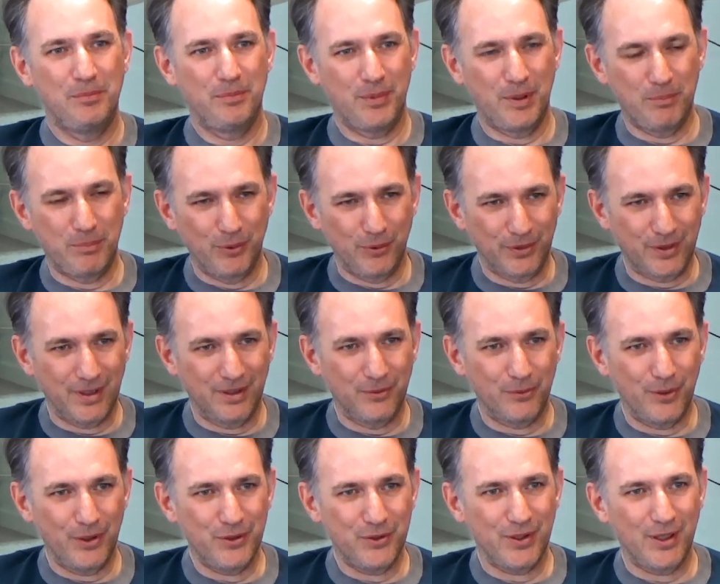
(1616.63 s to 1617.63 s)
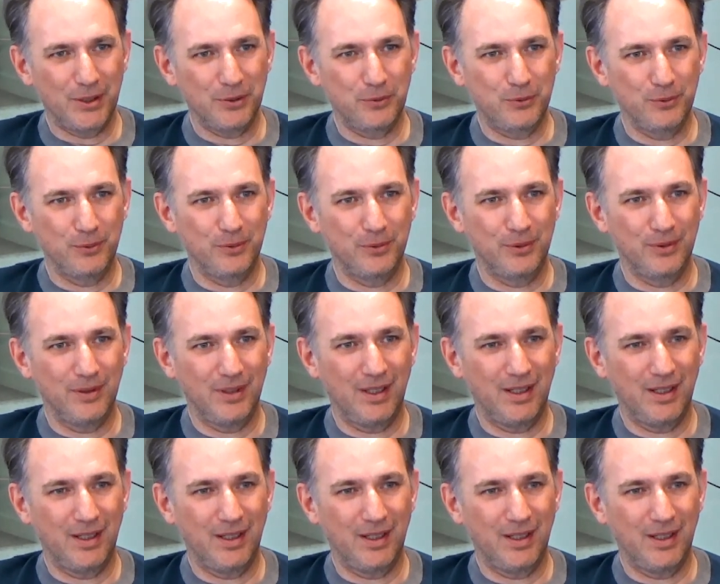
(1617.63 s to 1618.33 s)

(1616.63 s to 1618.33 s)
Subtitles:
people can reach out to